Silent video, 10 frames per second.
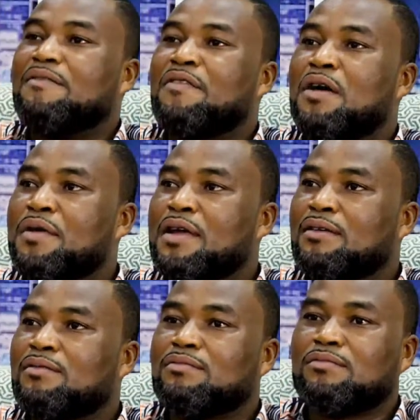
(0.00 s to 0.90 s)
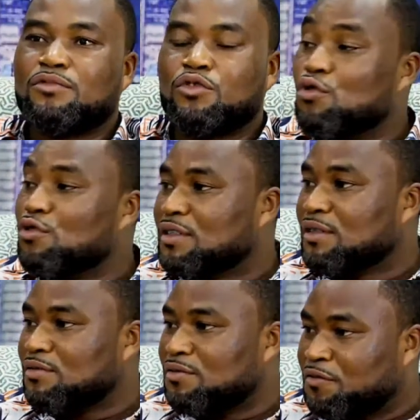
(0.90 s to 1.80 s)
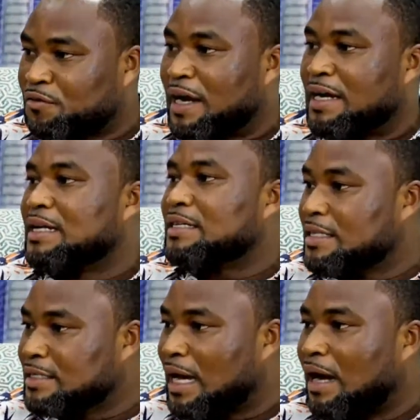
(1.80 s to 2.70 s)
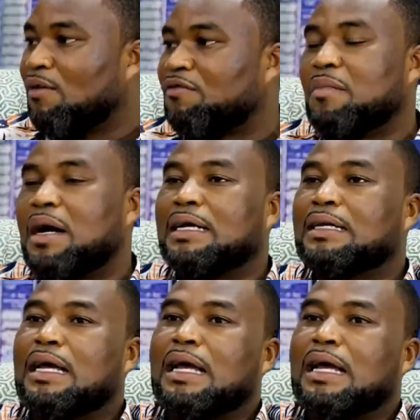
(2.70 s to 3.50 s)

and a very good friend and sister of mine.